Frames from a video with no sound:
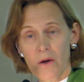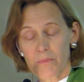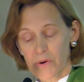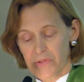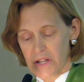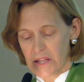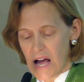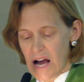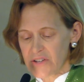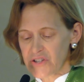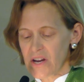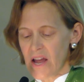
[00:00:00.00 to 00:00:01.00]
Both
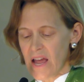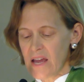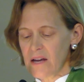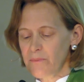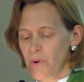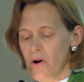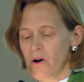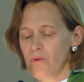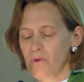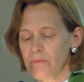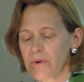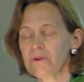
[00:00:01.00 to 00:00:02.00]
Elijah and Paul
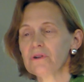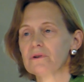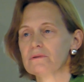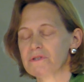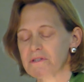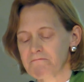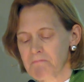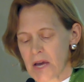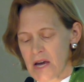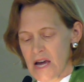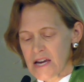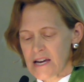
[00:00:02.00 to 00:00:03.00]
were murderers,
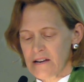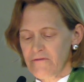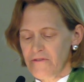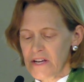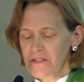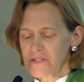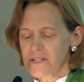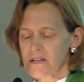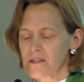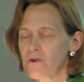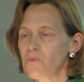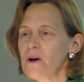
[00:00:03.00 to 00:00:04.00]
convinced
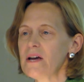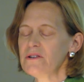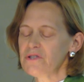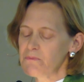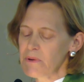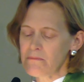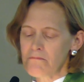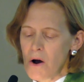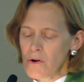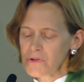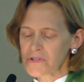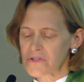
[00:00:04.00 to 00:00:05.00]
that the way to be
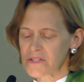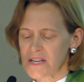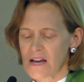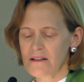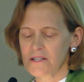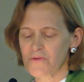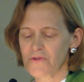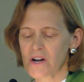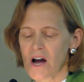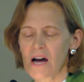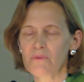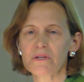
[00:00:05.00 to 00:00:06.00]
most zealous for
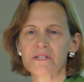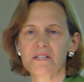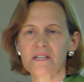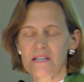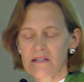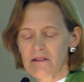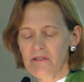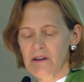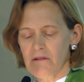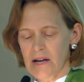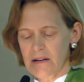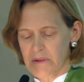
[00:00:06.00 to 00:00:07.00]
God was to kill
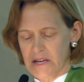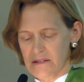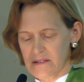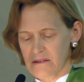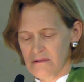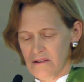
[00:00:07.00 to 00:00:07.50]
their enemies.